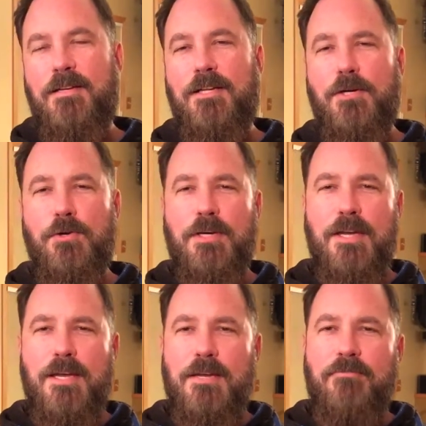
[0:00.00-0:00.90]
Hello
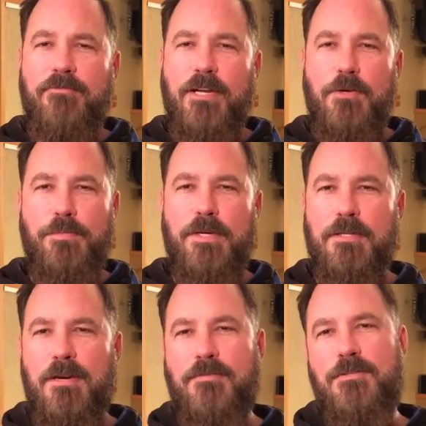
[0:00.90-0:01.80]
again, fellow beer
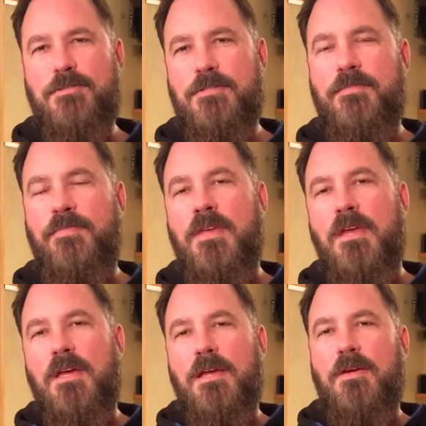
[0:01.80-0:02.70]
lovers.
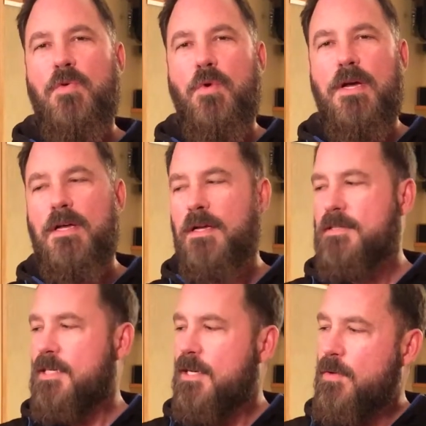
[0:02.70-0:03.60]
Well,
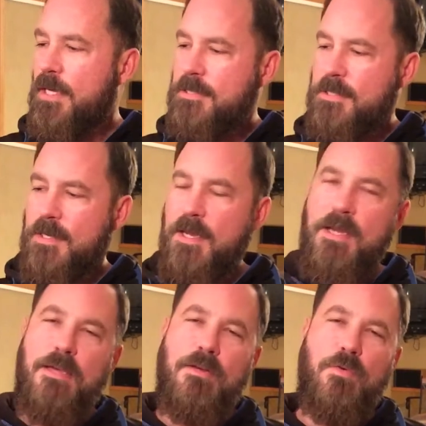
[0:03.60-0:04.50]
I'll tell you what,
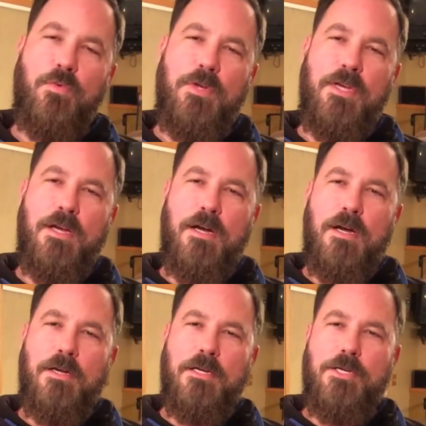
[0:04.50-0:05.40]
today we
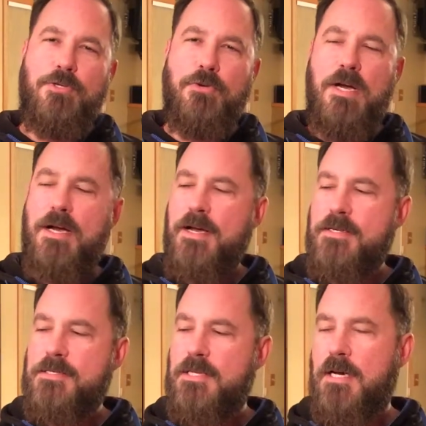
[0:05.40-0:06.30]
are going to
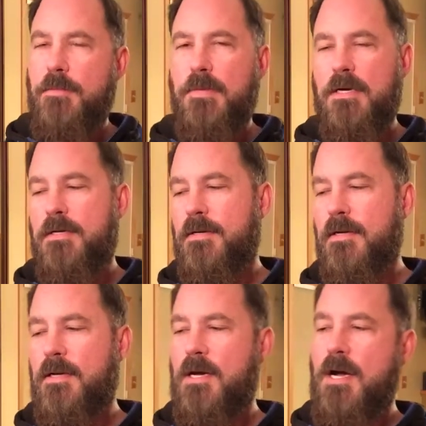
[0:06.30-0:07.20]
try some
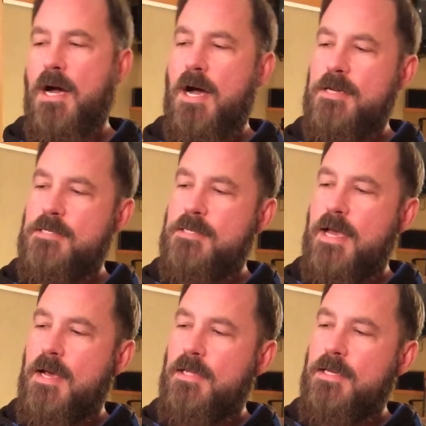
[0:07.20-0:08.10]
Aunt
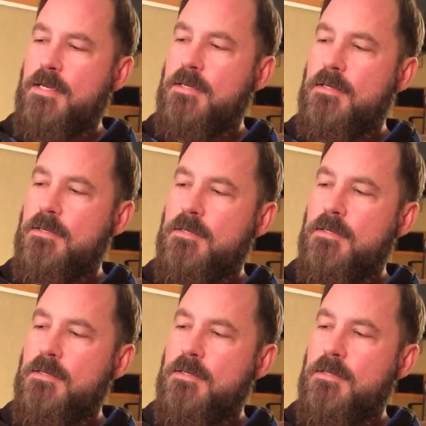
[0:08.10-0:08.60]
Sally.